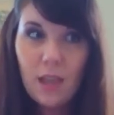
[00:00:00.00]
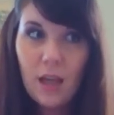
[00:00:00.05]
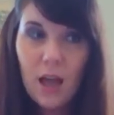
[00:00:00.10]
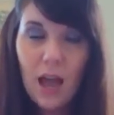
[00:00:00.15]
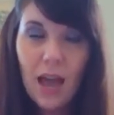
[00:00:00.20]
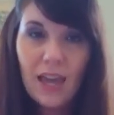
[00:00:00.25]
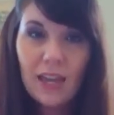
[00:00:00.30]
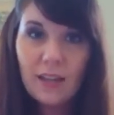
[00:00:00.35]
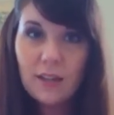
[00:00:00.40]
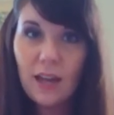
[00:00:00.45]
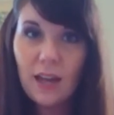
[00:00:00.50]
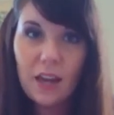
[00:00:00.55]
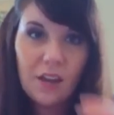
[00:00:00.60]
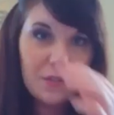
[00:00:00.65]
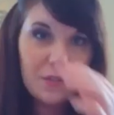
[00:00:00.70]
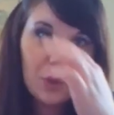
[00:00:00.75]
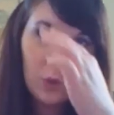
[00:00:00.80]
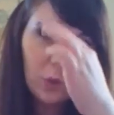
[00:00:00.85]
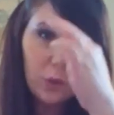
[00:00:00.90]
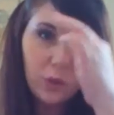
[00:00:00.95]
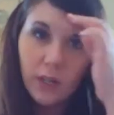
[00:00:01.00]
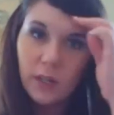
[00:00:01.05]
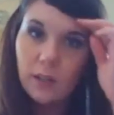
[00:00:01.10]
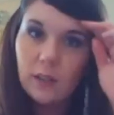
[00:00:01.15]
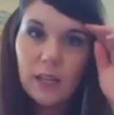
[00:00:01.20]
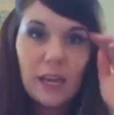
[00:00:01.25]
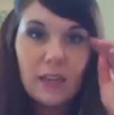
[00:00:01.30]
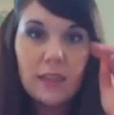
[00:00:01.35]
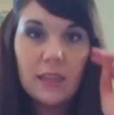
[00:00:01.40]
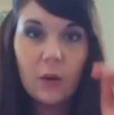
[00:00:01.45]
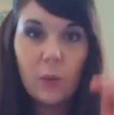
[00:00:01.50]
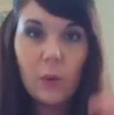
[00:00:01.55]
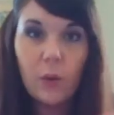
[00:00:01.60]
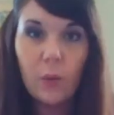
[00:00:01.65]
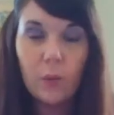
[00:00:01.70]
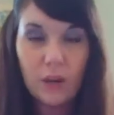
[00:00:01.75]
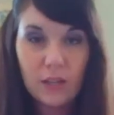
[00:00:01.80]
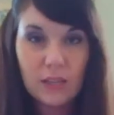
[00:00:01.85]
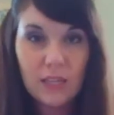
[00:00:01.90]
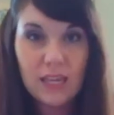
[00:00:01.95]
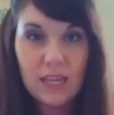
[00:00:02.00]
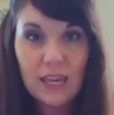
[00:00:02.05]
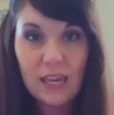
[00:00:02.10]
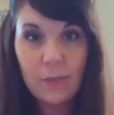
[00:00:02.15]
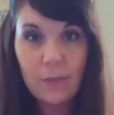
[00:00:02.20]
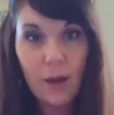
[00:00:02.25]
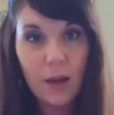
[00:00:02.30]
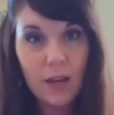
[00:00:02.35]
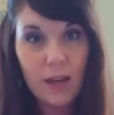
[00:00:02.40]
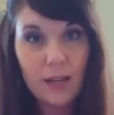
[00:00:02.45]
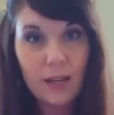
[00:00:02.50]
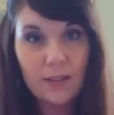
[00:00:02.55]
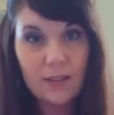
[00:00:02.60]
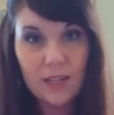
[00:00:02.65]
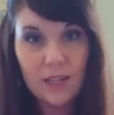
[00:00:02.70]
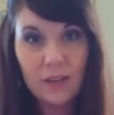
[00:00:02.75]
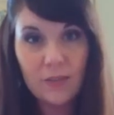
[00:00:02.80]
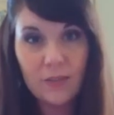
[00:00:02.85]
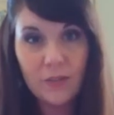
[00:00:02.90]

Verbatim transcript: I had kind of told her like that we were thinking about it and stuff,